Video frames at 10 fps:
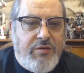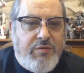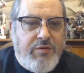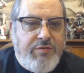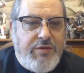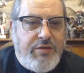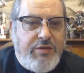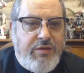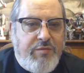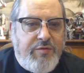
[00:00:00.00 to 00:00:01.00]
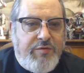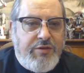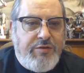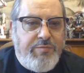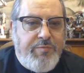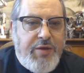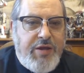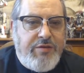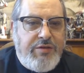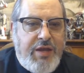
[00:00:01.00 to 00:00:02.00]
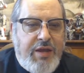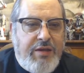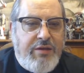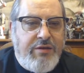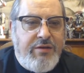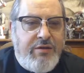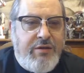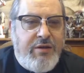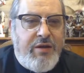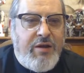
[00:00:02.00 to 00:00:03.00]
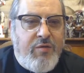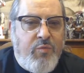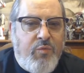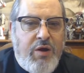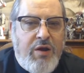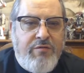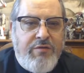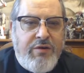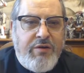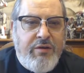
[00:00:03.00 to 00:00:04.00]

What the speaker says: We have the Lehman Russ battle tank and a wyvern.